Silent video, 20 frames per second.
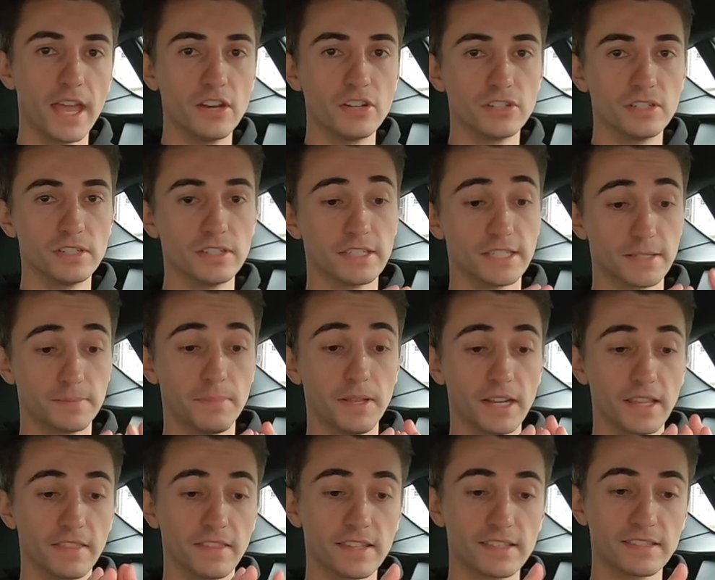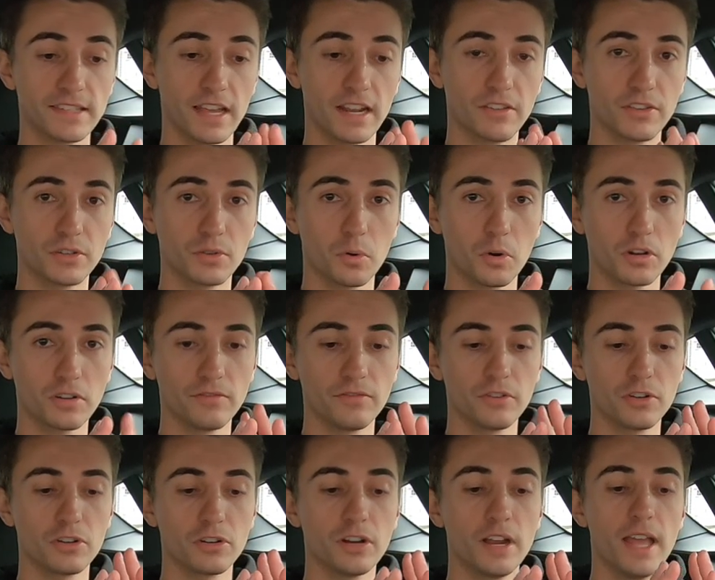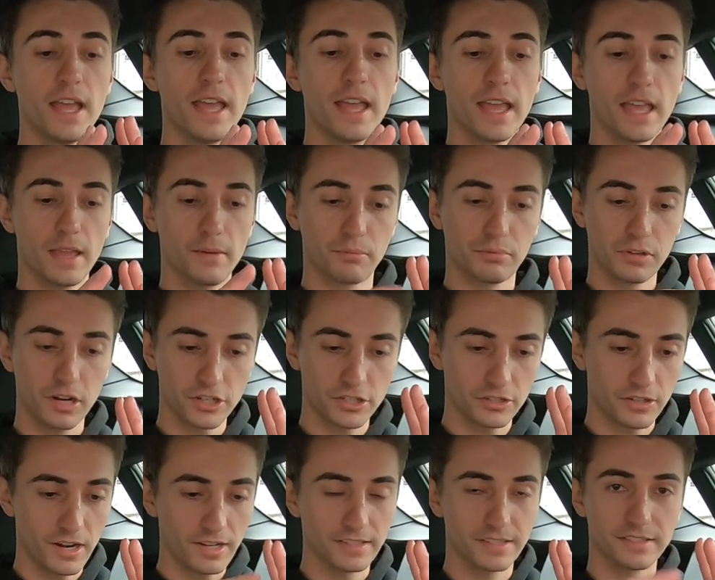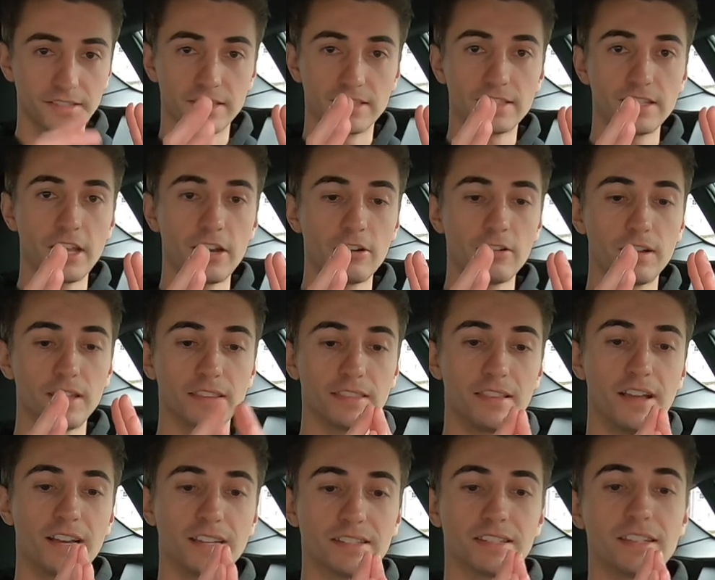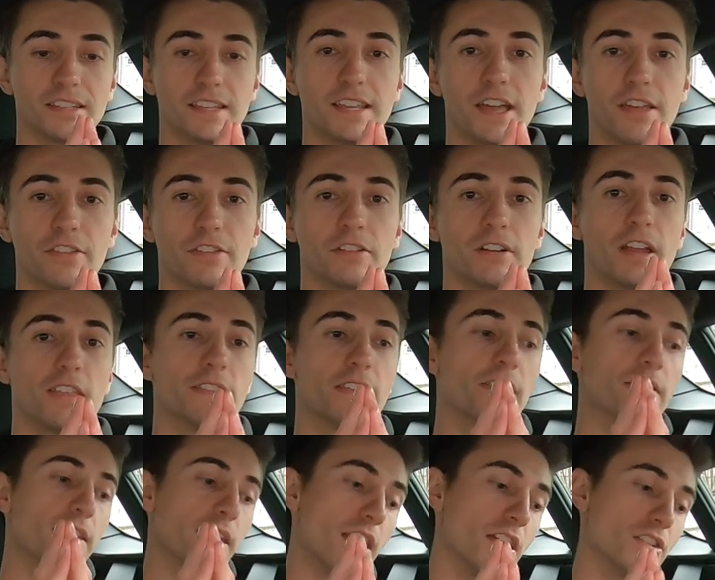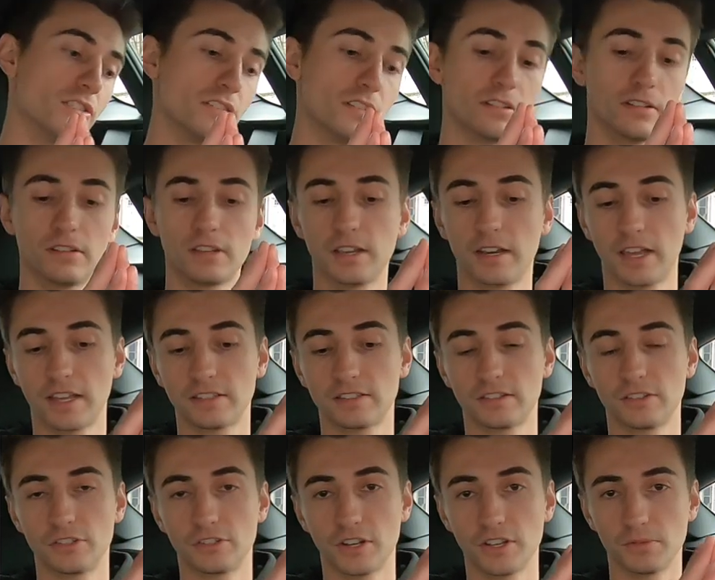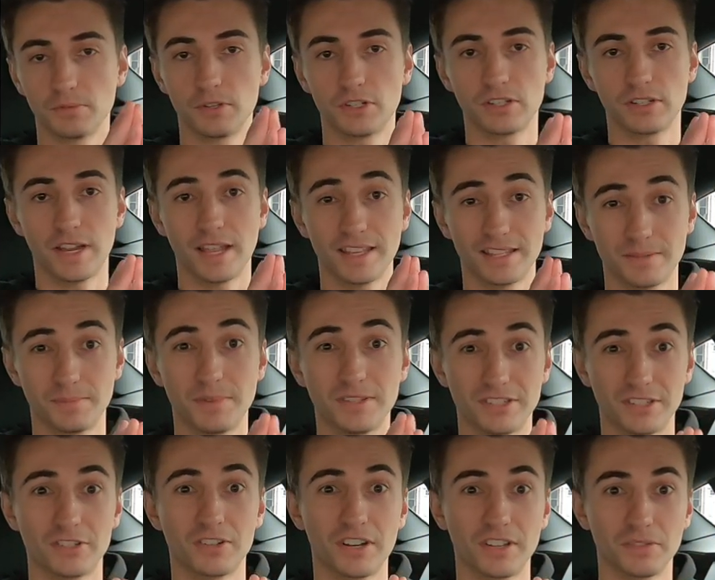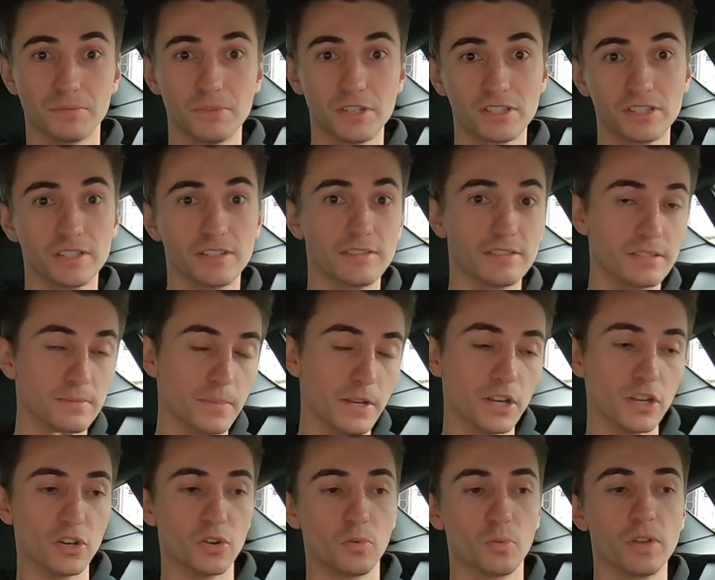engine spinning this side of the torque converter, it pressurizes the center, it locks together, and then the engine connects to the transmission and spins the transmission, spinning your